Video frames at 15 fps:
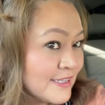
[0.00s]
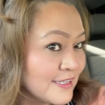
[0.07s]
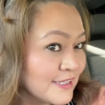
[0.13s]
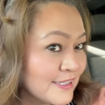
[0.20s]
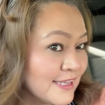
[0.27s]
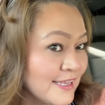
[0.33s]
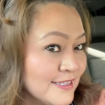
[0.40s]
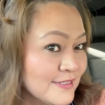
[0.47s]

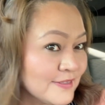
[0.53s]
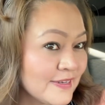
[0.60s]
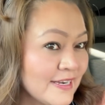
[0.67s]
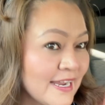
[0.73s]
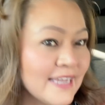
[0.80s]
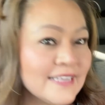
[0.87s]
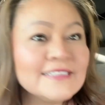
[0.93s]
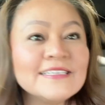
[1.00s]
Guess what
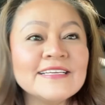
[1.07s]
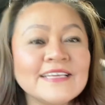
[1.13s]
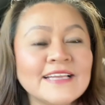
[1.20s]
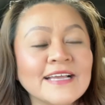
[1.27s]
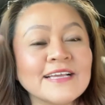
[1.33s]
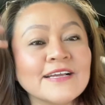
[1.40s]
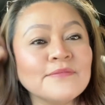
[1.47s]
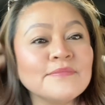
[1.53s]
I did?
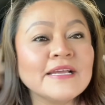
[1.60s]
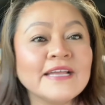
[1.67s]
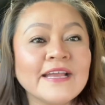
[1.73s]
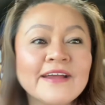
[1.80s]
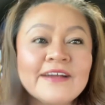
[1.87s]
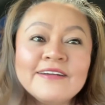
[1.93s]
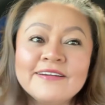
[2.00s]
I cut my hair